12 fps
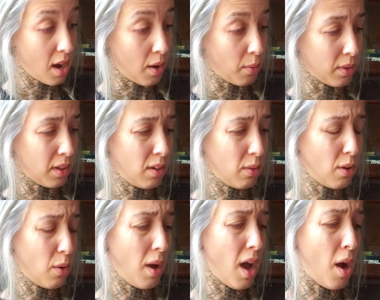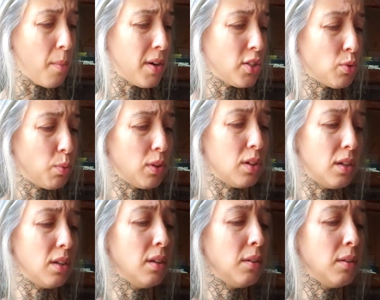I really don't know how much would...